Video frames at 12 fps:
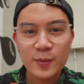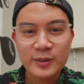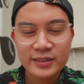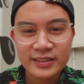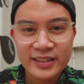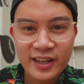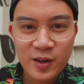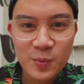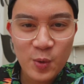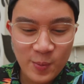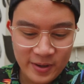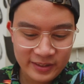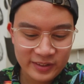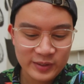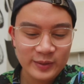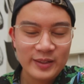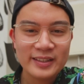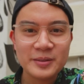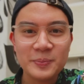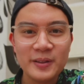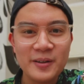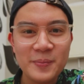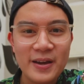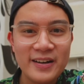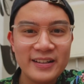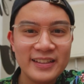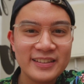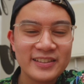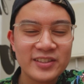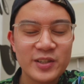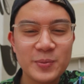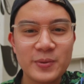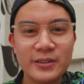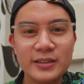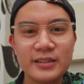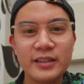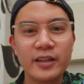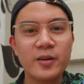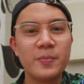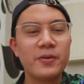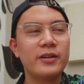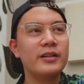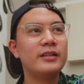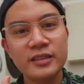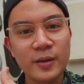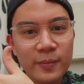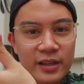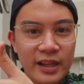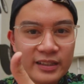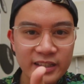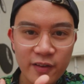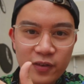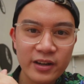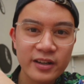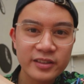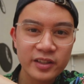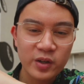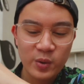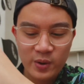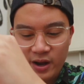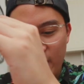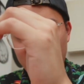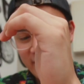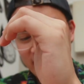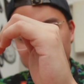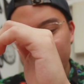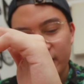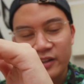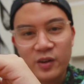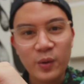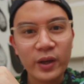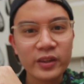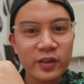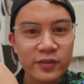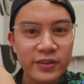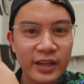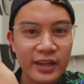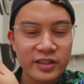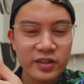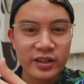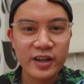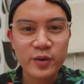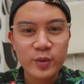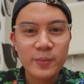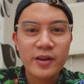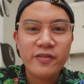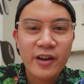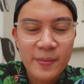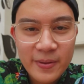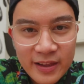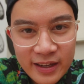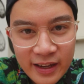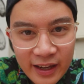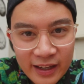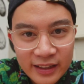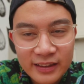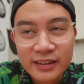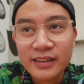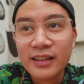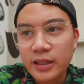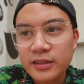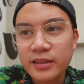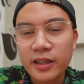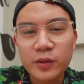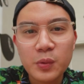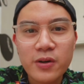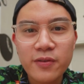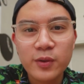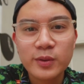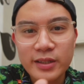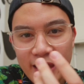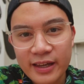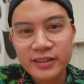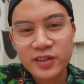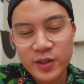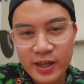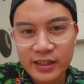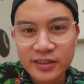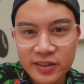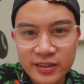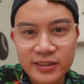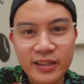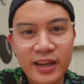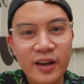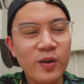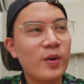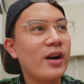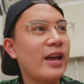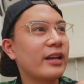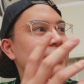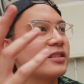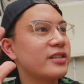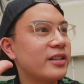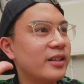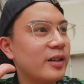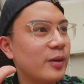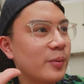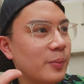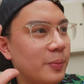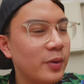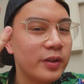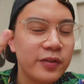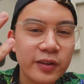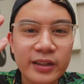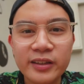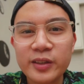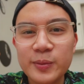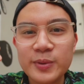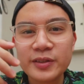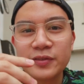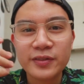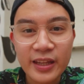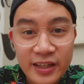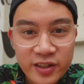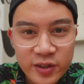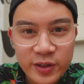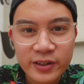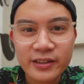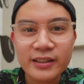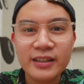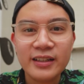Let me just take a moment now to explain my relationship with Singapore. Something like seven years ago, I went on vacation here with my family, and it's not one of those extra interesting or extra beautiful in terms of nature